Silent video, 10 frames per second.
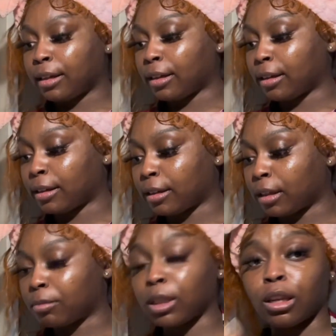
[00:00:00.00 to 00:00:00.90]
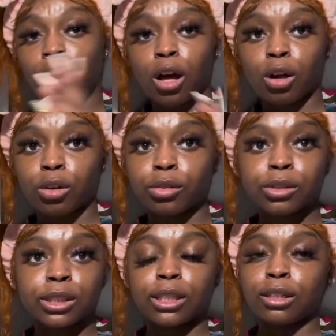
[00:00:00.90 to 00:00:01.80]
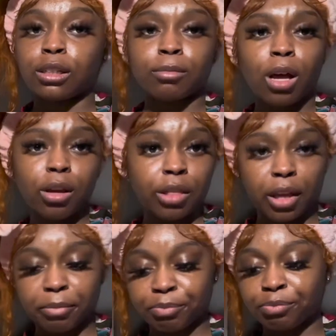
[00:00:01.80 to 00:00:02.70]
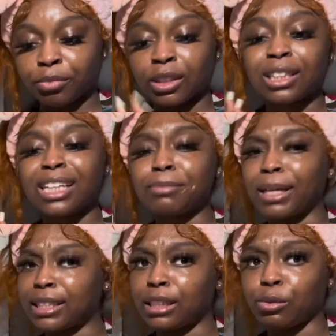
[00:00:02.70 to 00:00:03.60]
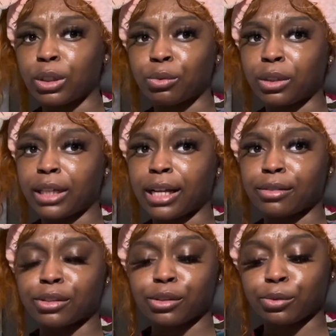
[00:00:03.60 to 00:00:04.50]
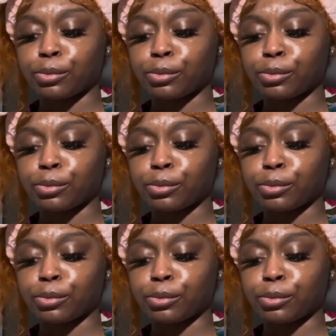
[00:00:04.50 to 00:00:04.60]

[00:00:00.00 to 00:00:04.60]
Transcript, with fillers: um, the laws um, all that that's basically what it runs down to